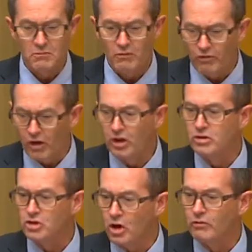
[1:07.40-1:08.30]

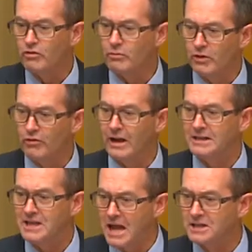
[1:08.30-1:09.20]
follows on from the
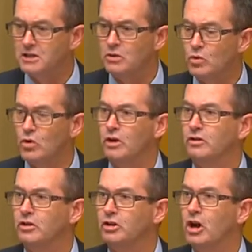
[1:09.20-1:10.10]
fantastic work
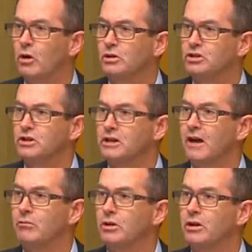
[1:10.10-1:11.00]
that the Coalition
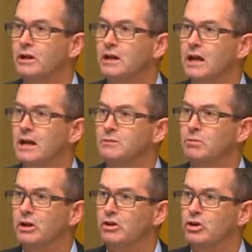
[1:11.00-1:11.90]
Government has
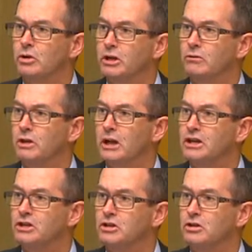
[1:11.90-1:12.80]
been doing in
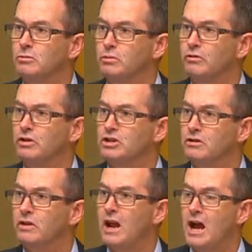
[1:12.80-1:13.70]
relation to the provision
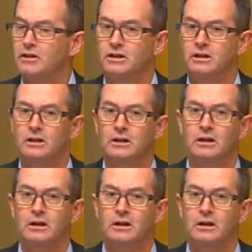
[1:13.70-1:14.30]
of housing